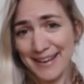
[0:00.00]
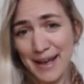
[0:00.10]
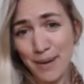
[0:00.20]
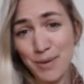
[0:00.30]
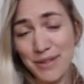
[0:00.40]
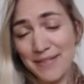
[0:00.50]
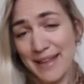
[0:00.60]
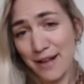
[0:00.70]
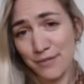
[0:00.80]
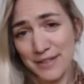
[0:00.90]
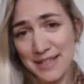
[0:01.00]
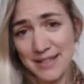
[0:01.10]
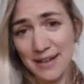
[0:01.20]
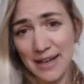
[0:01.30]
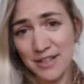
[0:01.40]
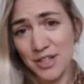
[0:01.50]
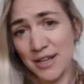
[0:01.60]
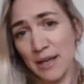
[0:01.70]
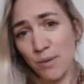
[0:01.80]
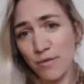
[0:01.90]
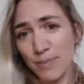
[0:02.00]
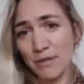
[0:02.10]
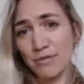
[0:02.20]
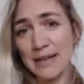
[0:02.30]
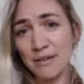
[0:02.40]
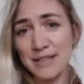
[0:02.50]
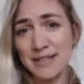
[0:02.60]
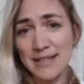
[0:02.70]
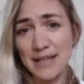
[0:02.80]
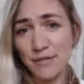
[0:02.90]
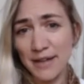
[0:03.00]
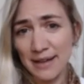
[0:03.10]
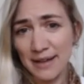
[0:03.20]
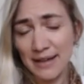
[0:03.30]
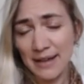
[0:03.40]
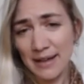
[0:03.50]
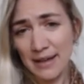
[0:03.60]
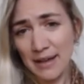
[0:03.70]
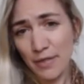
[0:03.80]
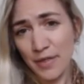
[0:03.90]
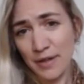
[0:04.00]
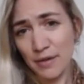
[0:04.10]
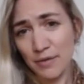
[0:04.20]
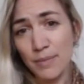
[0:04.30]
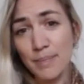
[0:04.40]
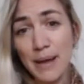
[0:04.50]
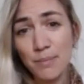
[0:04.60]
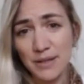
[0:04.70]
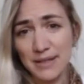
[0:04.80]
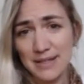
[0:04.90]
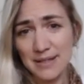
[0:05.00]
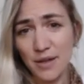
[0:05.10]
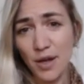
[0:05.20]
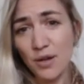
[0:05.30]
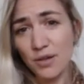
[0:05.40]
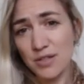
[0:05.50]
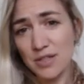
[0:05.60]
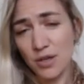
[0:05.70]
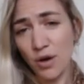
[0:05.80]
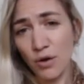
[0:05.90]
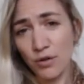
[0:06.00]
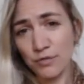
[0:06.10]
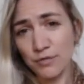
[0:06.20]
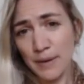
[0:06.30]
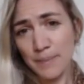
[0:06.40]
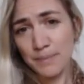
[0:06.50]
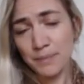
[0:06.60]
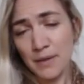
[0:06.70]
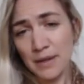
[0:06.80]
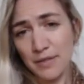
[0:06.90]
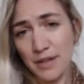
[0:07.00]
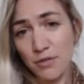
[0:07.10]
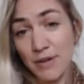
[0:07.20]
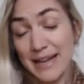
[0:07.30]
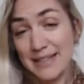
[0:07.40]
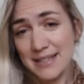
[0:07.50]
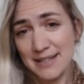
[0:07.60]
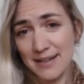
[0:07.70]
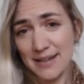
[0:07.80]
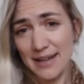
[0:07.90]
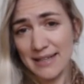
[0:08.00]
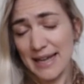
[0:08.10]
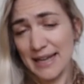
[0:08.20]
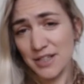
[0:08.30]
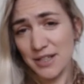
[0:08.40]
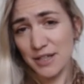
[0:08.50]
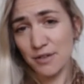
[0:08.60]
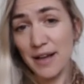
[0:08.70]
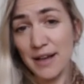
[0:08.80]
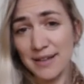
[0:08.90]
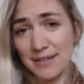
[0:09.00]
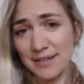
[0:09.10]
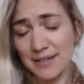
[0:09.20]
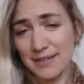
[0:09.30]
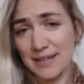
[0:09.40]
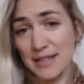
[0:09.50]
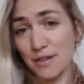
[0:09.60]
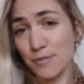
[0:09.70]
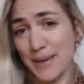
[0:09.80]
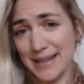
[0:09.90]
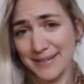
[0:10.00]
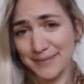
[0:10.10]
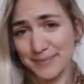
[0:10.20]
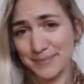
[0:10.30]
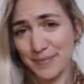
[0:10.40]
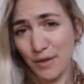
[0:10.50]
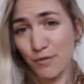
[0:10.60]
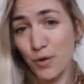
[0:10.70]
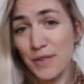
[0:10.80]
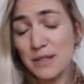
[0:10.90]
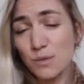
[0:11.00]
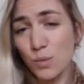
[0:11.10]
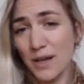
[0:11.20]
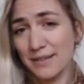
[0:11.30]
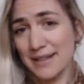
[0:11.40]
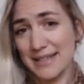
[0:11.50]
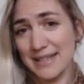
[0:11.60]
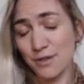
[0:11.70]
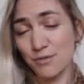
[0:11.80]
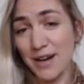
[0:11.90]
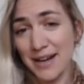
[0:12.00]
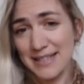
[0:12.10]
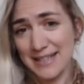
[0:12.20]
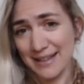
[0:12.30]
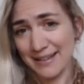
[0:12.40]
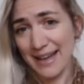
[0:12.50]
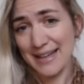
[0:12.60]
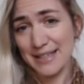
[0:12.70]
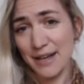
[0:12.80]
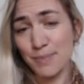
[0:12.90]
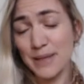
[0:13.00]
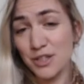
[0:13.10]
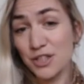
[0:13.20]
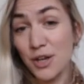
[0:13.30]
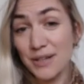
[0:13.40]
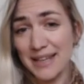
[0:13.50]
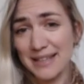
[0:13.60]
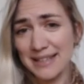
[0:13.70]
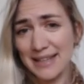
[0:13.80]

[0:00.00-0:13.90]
And within the Elven Starlight journey, we've been really receiving the remembrance, the codes of the great starlight ages of Earth that have been. For this one that is arising, as I've been shown it,